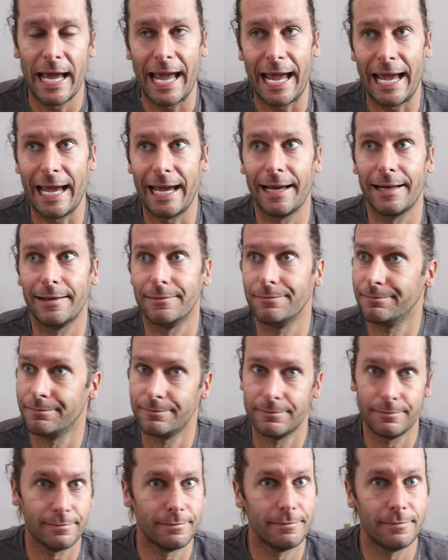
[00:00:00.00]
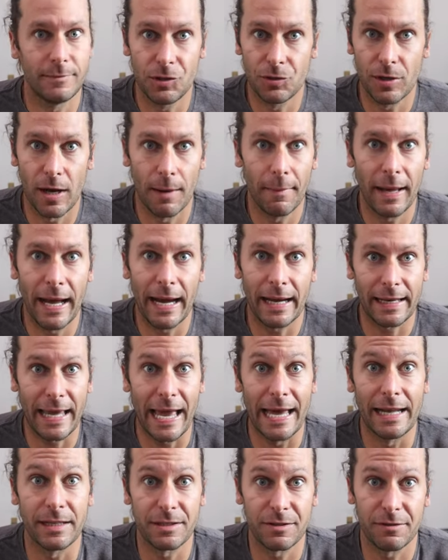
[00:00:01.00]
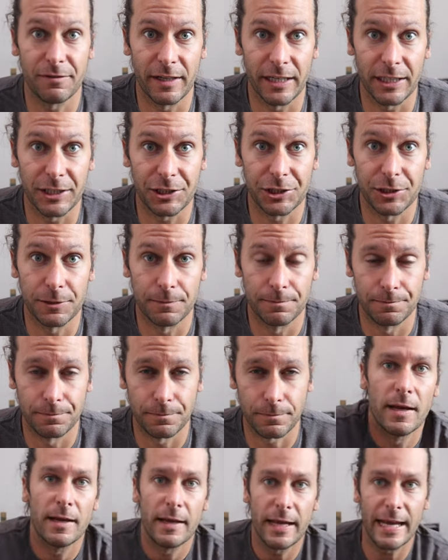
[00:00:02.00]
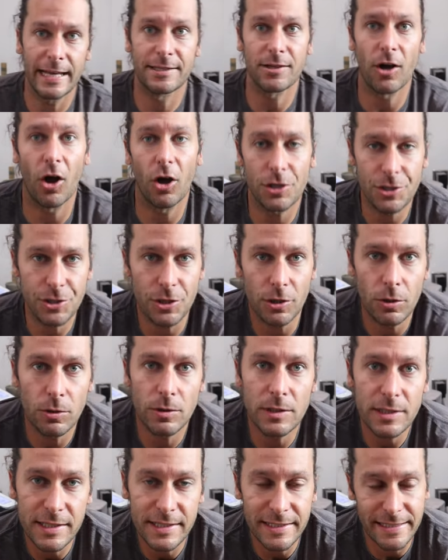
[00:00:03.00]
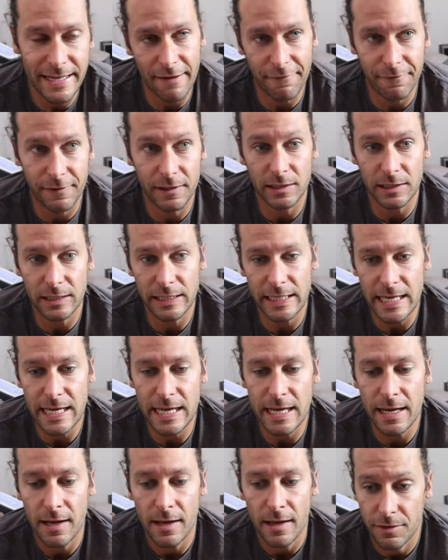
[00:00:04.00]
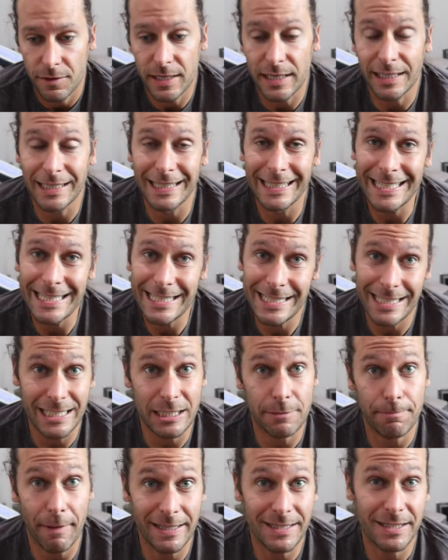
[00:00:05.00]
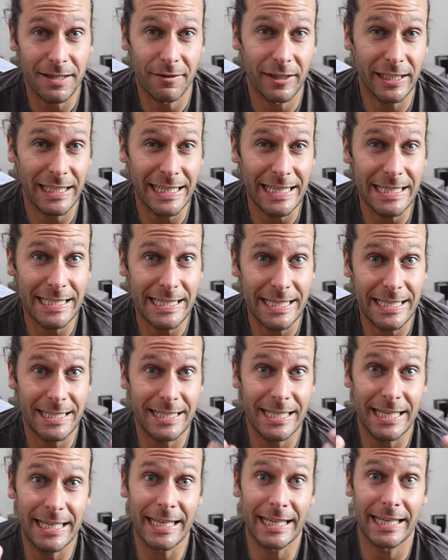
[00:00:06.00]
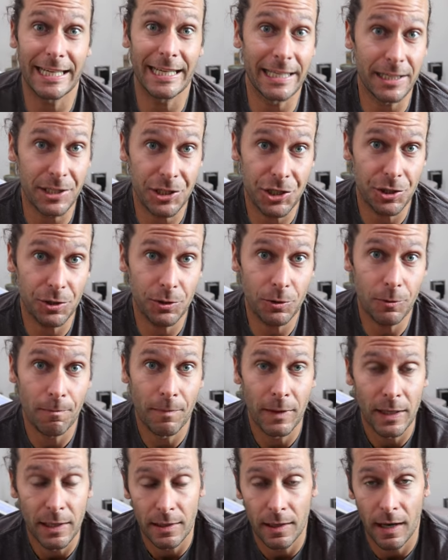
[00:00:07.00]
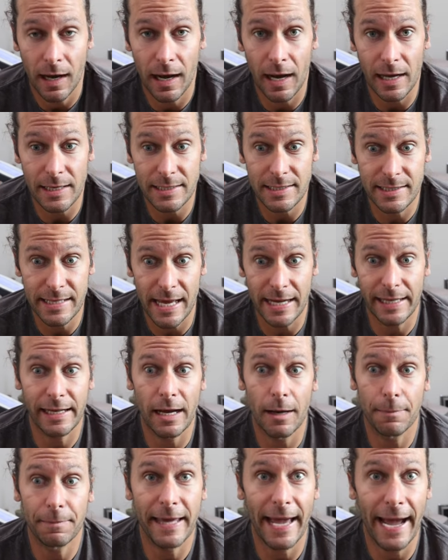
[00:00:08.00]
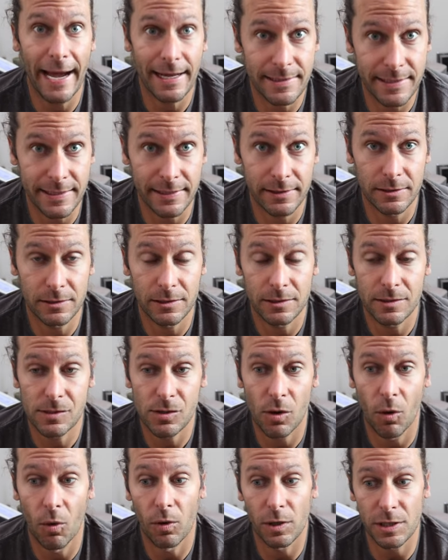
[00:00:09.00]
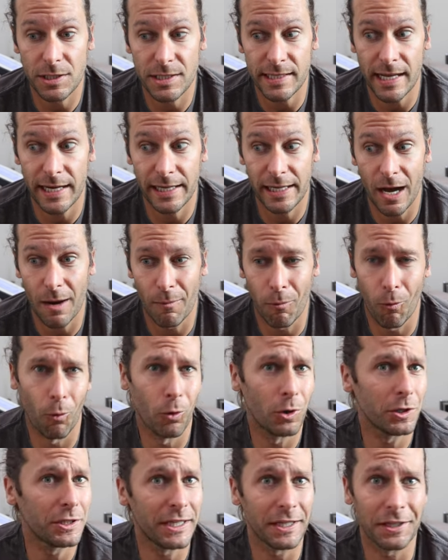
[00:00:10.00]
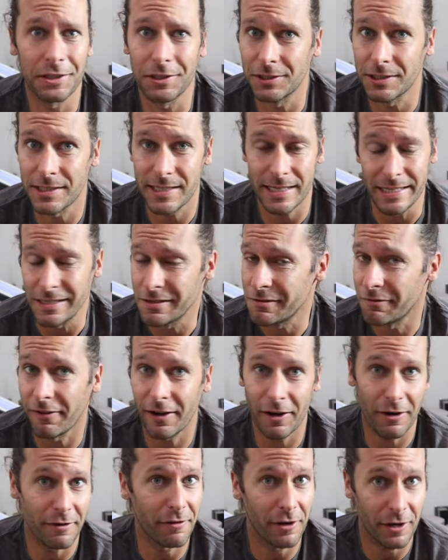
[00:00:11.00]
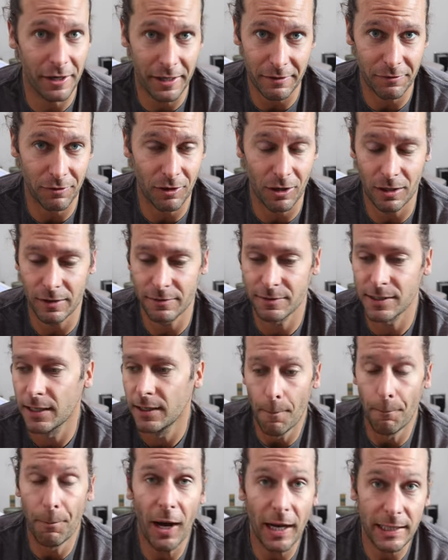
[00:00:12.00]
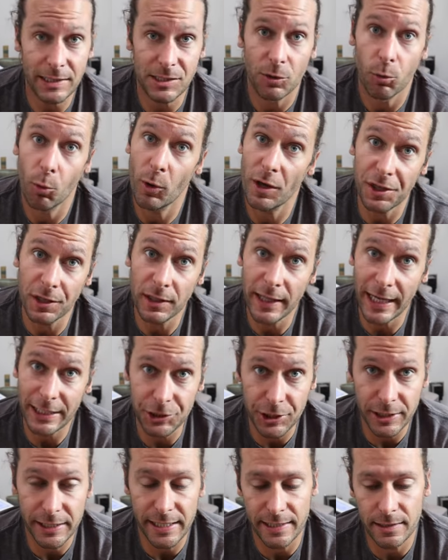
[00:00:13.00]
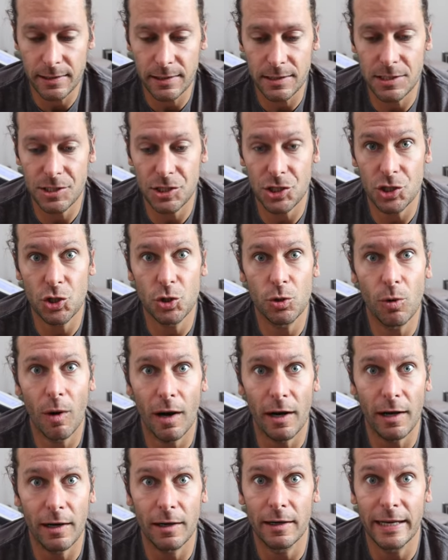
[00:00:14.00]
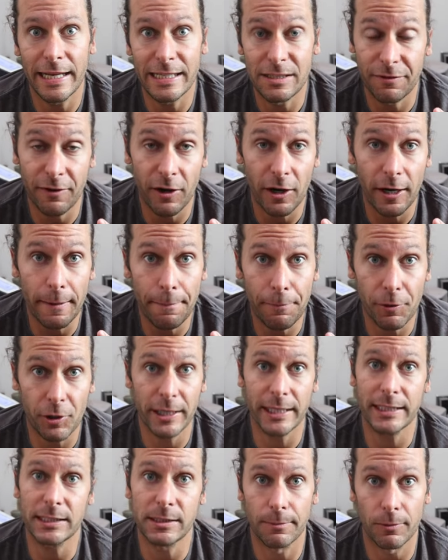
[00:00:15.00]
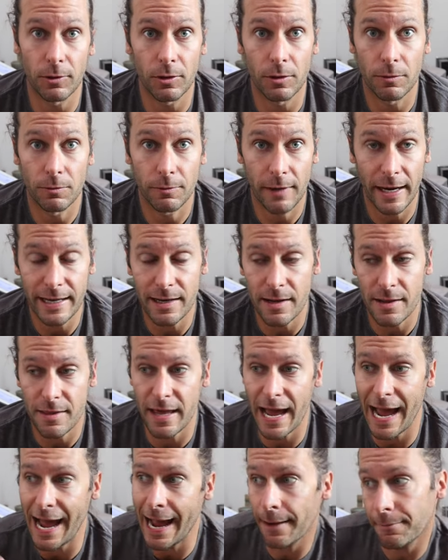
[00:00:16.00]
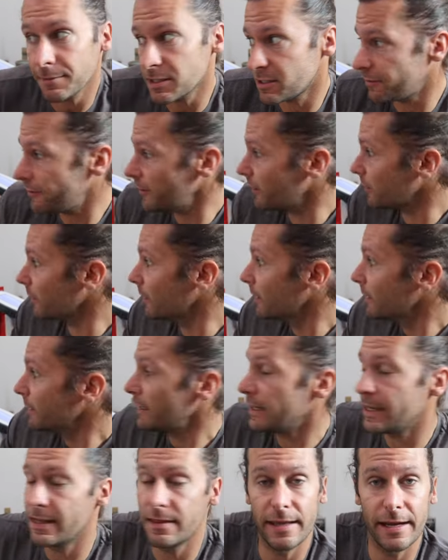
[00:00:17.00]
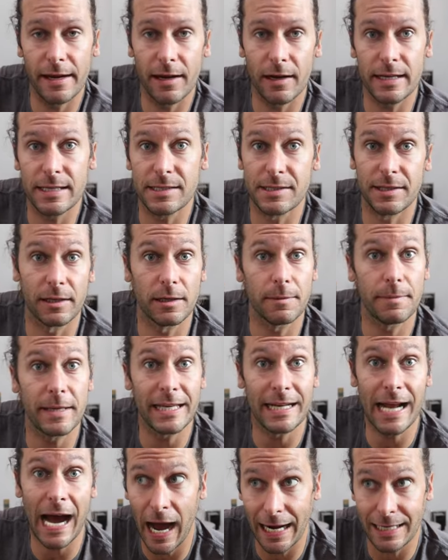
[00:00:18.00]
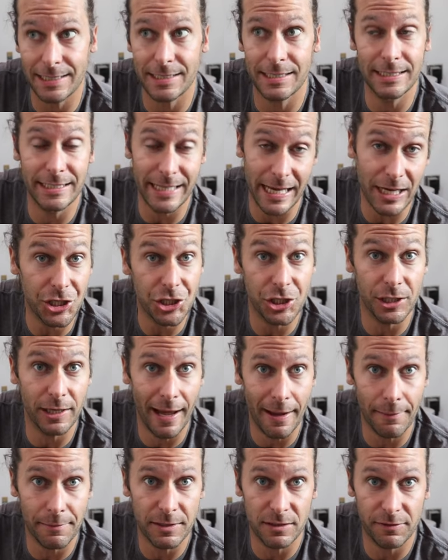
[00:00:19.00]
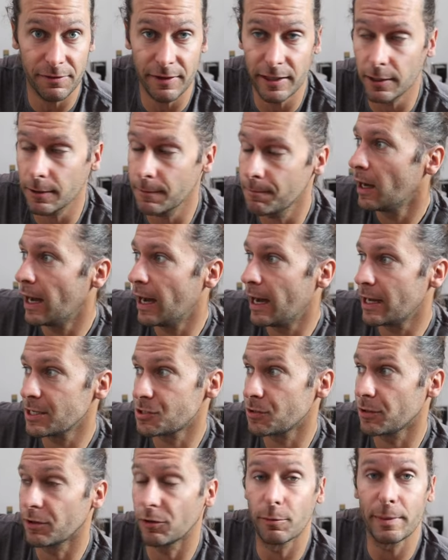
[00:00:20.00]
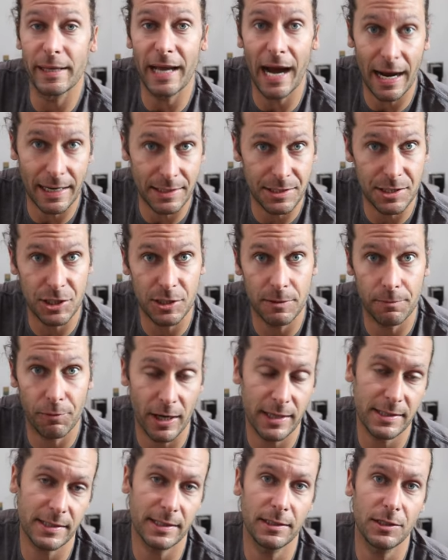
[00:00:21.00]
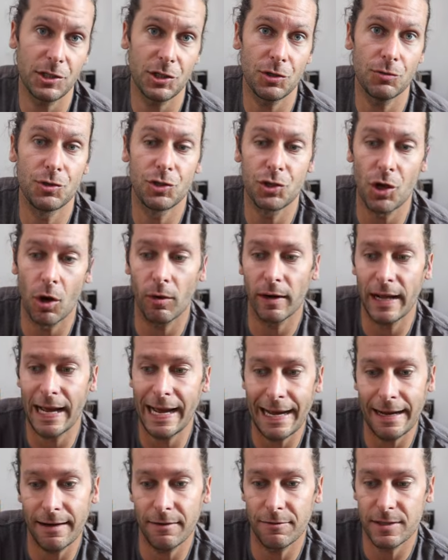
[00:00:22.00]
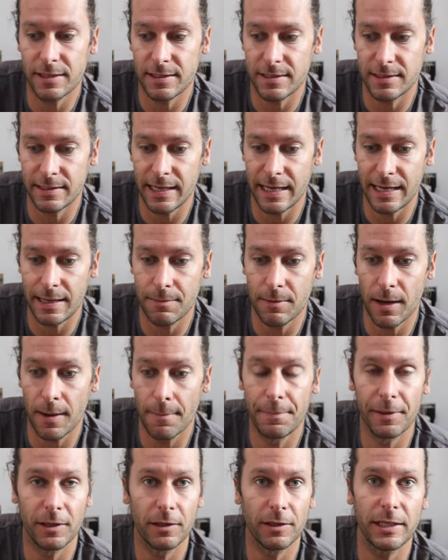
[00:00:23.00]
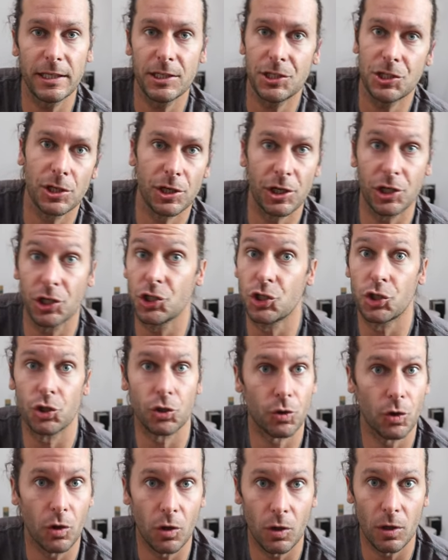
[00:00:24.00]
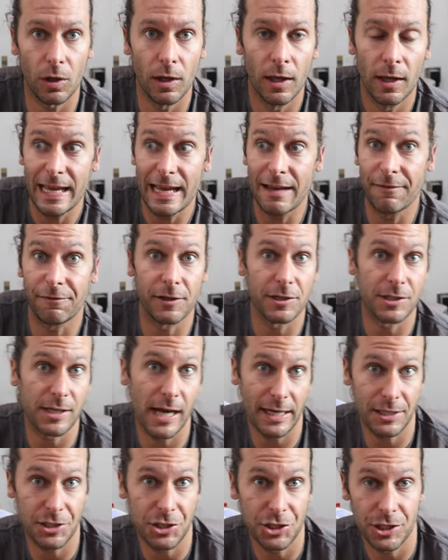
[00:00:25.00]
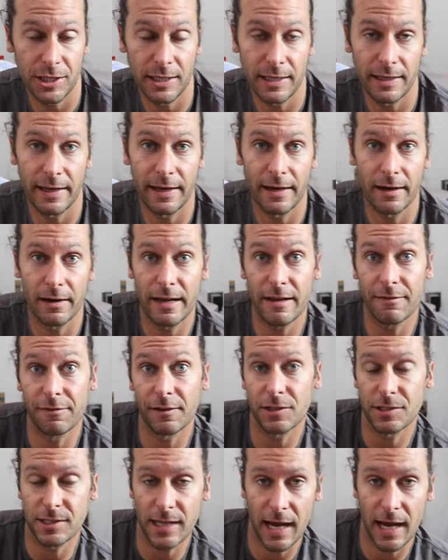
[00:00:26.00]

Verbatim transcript: and you come back and it's finished. It's also definitely the least expensive and easiest to get into. Uh, setting up gas kilns or setting up wood kilns is very, very involved. But with electric kilns, you are, it's very predictable, right? The atmosphere in there is gonna be an oxidation atmosphere. Uh, so there will be oxygen present. You don't have the same ability to control if there's oxygen in there, if there's